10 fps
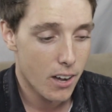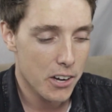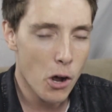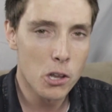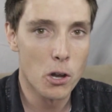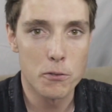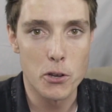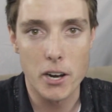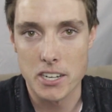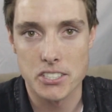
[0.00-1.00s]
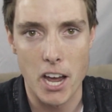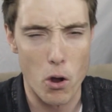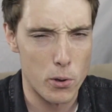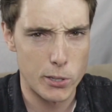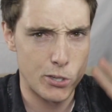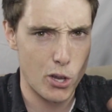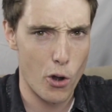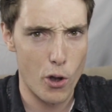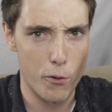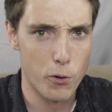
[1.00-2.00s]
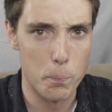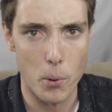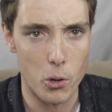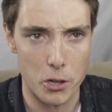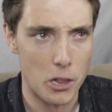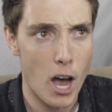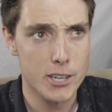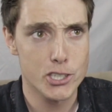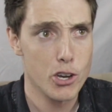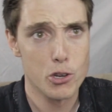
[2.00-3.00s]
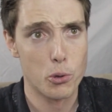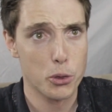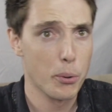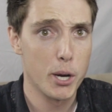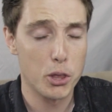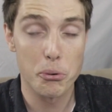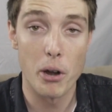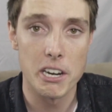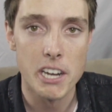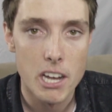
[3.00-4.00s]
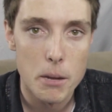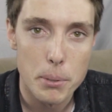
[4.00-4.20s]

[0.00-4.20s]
I know a lot of you are going to say, oh, you just don't know football, and last year you're 3-3,